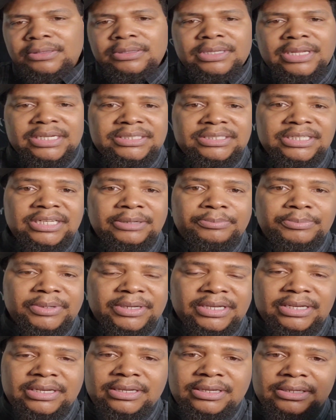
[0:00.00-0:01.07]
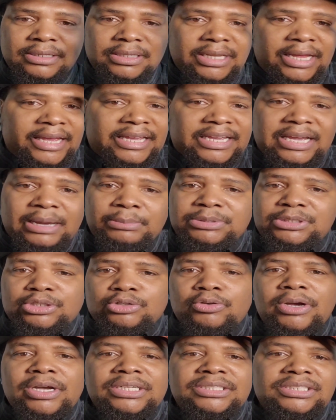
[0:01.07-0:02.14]
That's it, man. Like, comment,
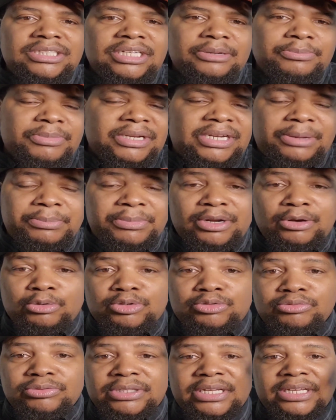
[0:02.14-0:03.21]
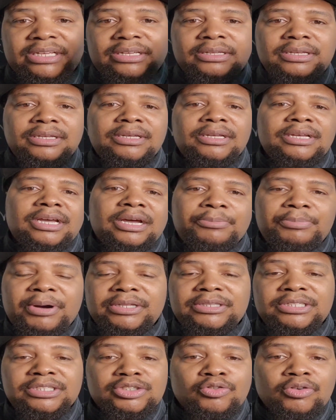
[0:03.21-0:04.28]
subscribe, share, man. Let me know what you think about
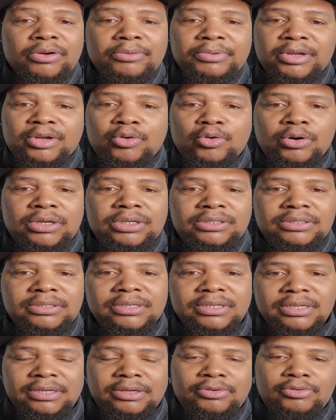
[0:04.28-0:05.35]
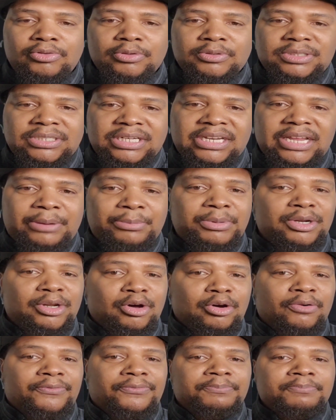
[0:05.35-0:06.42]
this screen recording. You know what I'm saying? Let me
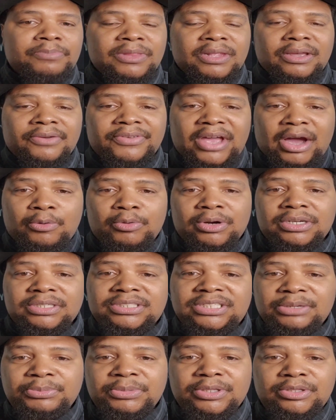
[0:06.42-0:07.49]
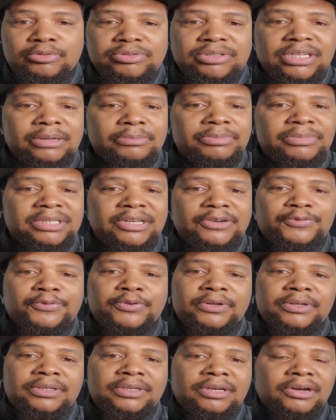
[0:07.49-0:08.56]
know if y'all want to see me do something
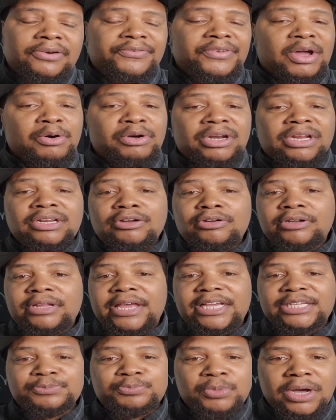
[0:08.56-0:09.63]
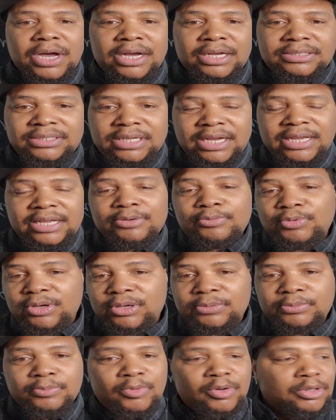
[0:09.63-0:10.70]
different. If y'all want to get on the Xbox, we
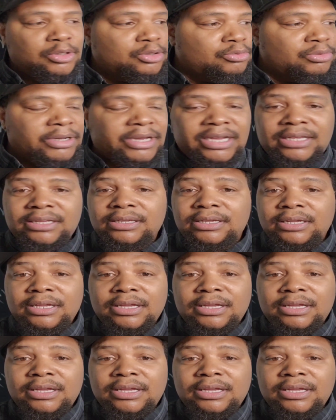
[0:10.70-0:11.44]
could do that.